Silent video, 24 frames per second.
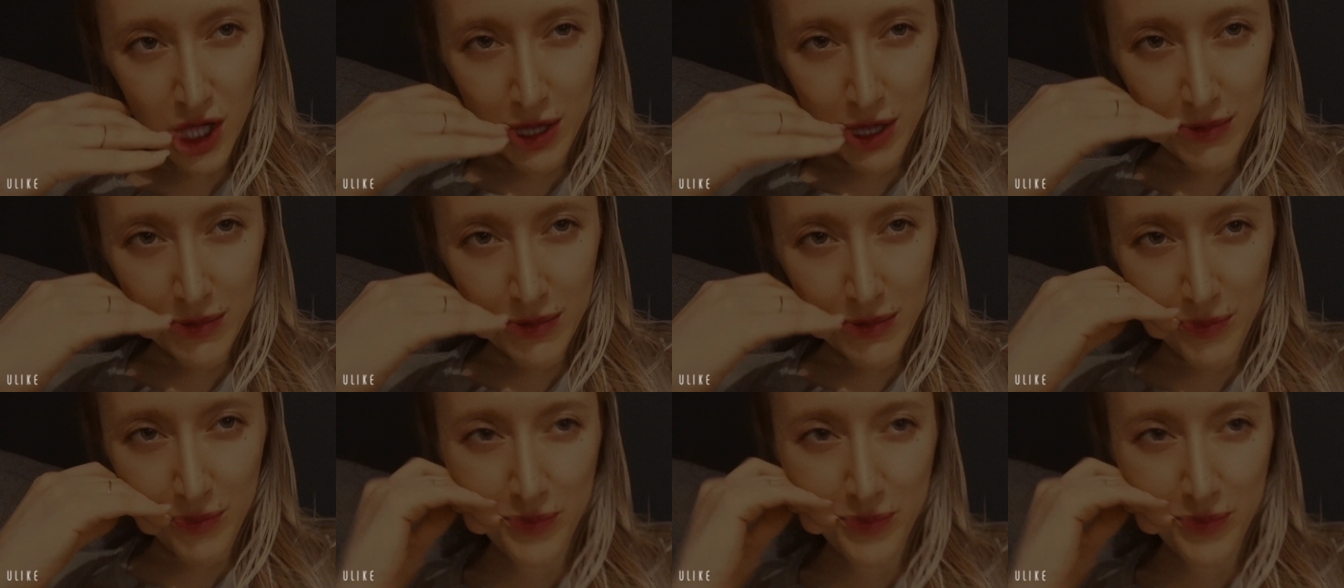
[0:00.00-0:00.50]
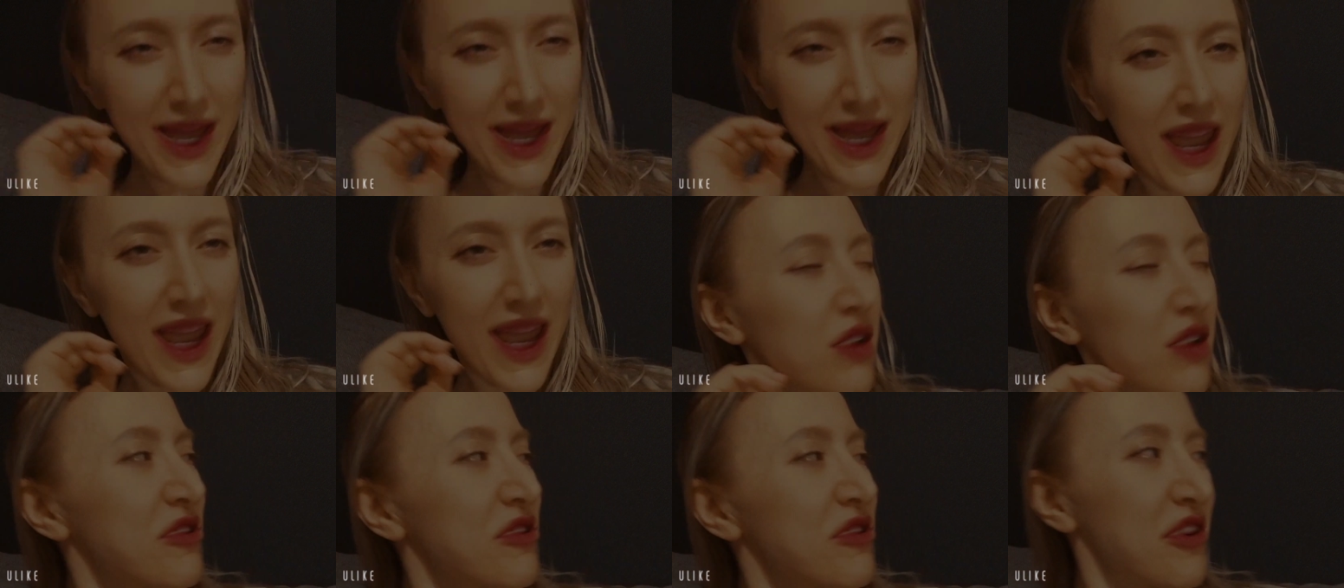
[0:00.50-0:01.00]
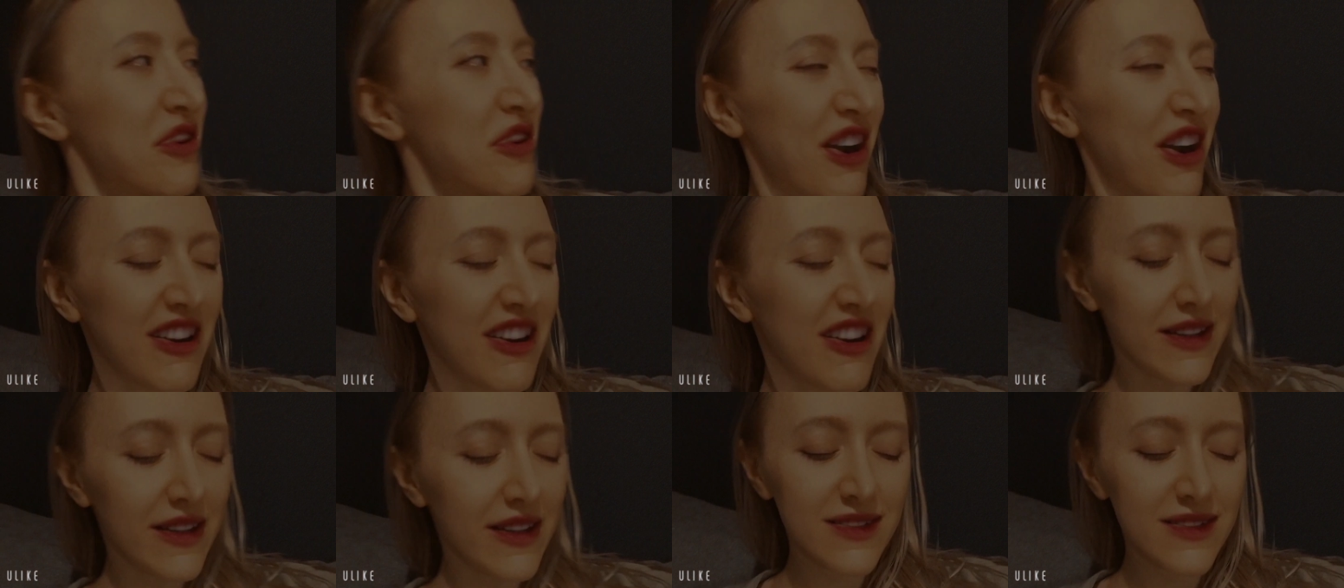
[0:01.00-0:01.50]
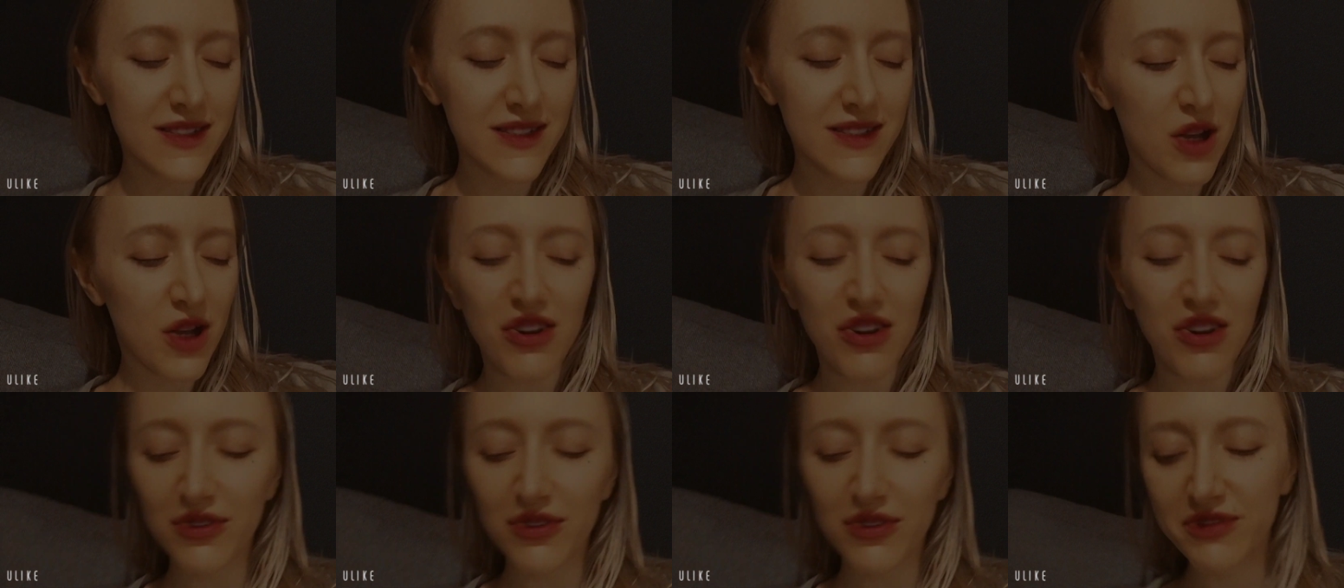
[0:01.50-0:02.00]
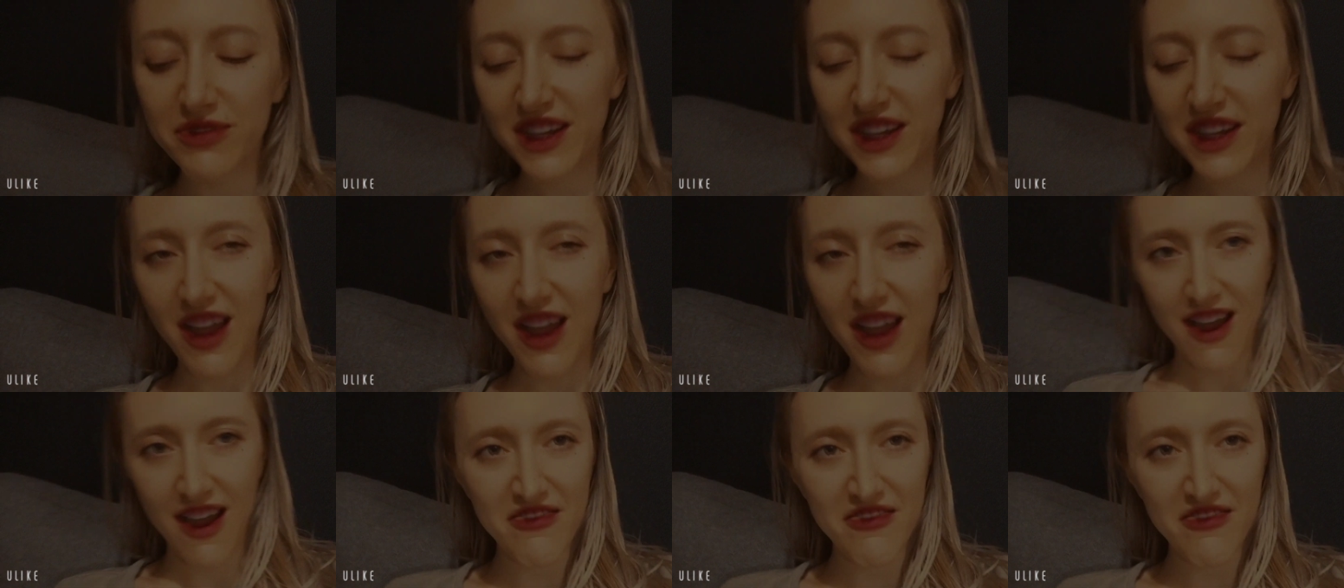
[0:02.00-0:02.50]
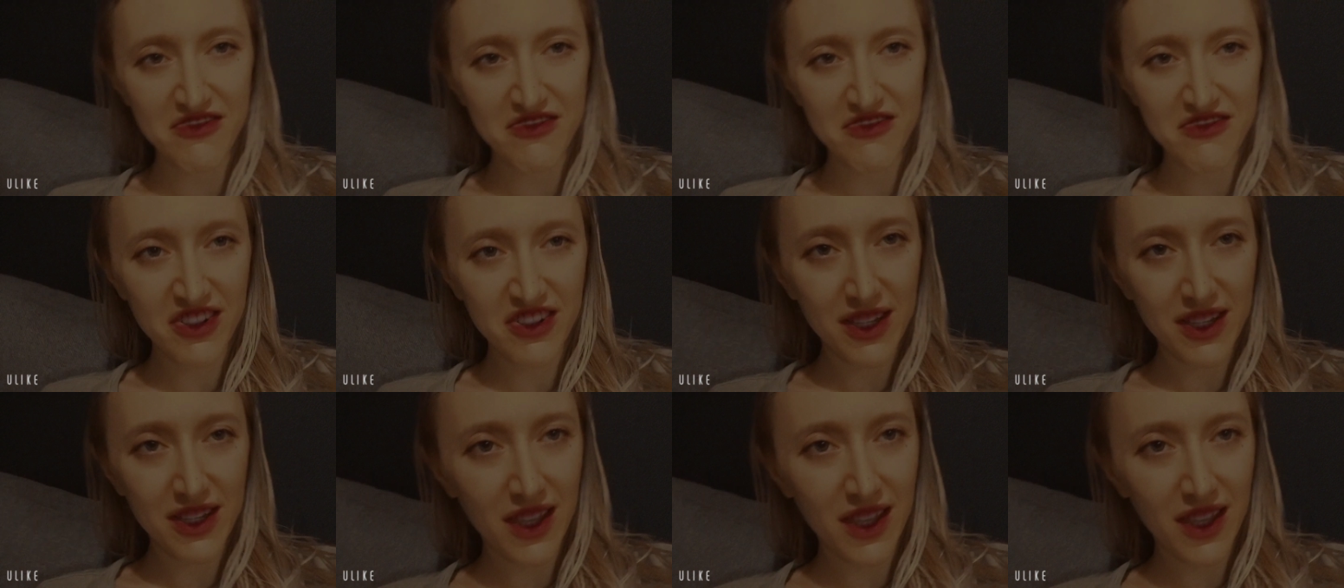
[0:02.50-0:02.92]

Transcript: But here you are in a so-called recovery,